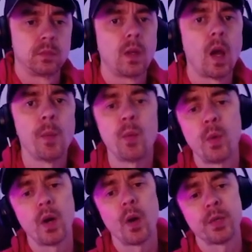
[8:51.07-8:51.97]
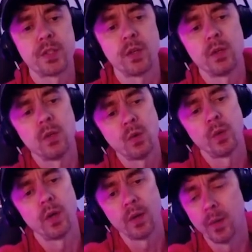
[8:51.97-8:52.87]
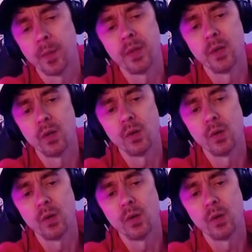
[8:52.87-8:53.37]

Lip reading: I mean, we always know. I mean,